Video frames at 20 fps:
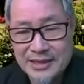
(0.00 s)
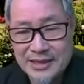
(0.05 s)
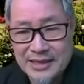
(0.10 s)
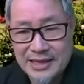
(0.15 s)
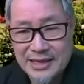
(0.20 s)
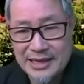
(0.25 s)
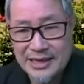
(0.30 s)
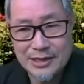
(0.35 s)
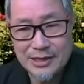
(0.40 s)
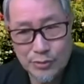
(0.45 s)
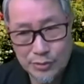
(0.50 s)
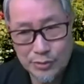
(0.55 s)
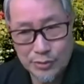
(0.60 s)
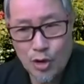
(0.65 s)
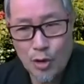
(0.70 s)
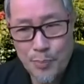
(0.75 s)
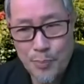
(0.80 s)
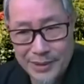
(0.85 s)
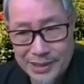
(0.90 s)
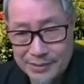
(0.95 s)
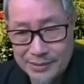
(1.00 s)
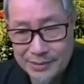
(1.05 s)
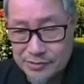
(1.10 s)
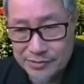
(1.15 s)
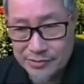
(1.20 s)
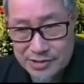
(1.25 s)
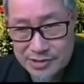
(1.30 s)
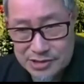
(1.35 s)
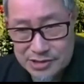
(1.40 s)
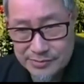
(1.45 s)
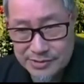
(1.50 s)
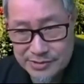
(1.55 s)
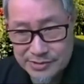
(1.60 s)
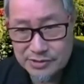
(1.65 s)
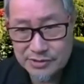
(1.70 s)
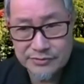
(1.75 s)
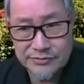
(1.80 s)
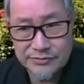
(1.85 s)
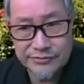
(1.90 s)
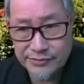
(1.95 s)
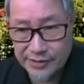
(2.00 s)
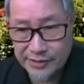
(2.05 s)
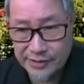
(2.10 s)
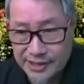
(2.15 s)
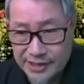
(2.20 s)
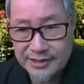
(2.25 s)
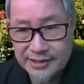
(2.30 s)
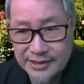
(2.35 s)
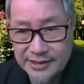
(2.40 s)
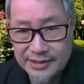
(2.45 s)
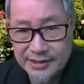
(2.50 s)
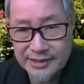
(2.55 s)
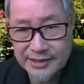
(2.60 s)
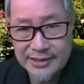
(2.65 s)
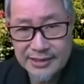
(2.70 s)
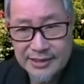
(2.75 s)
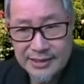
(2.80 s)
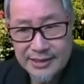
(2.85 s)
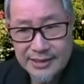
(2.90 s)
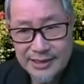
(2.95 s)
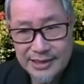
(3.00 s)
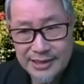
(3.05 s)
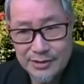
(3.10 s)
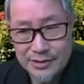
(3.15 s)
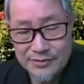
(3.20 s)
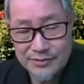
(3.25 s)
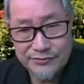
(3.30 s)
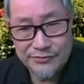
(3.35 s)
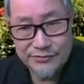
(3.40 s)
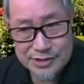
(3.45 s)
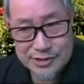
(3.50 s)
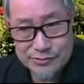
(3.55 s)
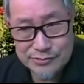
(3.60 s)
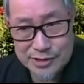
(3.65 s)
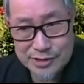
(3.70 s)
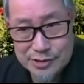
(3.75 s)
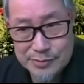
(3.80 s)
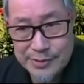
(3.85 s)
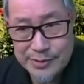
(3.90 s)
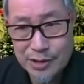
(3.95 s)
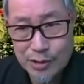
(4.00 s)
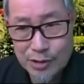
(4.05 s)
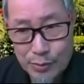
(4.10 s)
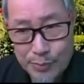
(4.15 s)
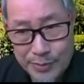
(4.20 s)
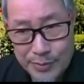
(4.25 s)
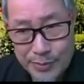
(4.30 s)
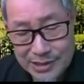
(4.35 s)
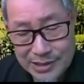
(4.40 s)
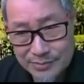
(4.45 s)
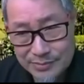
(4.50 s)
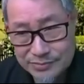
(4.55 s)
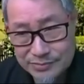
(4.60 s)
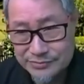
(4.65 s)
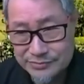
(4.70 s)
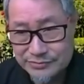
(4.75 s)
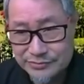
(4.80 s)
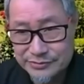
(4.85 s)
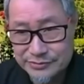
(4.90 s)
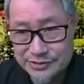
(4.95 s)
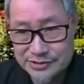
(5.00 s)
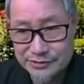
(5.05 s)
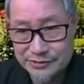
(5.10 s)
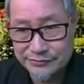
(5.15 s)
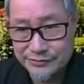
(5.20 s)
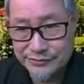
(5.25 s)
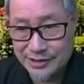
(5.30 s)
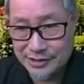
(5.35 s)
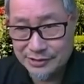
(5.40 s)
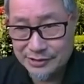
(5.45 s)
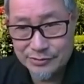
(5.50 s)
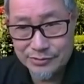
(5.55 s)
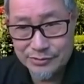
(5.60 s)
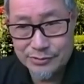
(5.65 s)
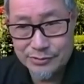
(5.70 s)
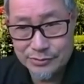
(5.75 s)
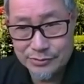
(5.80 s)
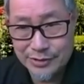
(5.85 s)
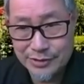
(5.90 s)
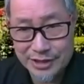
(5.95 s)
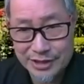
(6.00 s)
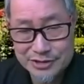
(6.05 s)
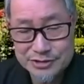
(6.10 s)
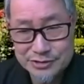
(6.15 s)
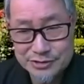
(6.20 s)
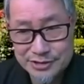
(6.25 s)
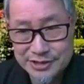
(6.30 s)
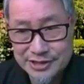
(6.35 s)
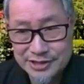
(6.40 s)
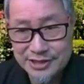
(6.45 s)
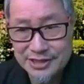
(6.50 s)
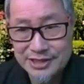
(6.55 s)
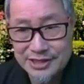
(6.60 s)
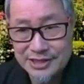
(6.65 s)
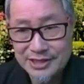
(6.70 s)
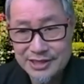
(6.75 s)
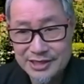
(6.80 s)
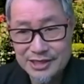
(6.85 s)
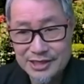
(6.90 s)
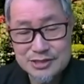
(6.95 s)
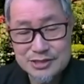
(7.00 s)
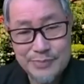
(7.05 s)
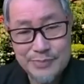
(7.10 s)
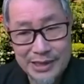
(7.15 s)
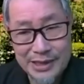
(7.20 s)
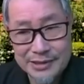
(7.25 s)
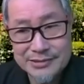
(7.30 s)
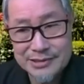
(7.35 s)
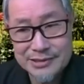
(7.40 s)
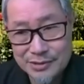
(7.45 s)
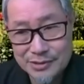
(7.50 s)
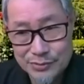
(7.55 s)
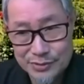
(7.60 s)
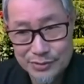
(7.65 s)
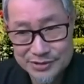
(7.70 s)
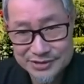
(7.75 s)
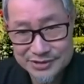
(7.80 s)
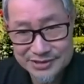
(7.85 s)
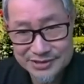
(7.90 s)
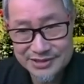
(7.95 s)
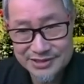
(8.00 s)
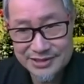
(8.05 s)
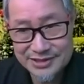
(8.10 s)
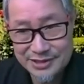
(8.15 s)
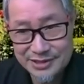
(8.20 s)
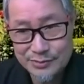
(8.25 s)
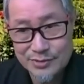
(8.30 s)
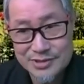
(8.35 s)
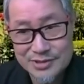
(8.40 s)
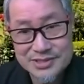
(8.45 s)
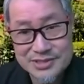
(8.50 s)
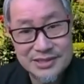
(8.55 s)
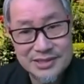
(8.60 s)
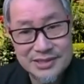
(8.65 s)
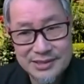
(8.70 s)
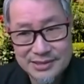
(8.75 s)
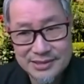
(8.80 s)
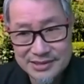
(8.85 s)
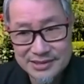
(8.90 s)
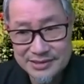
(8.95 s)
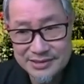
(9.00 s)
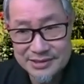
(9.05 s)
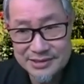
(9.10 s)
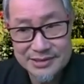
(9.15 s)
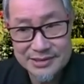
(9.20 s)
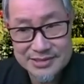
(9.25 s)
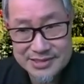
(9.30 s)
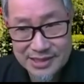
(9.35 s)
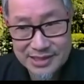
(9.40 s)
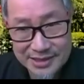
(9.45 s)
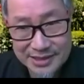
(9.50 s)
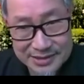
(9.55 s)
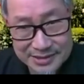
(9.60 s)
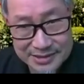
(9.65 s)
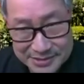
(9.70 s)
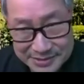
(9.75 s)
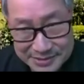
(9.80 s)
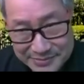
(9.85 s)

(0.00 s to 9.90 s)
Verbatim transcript: and I only opened up the resumes on a Friday. And the first resume I opened up was a fellow who actually, his background was, he was an e-learning designer.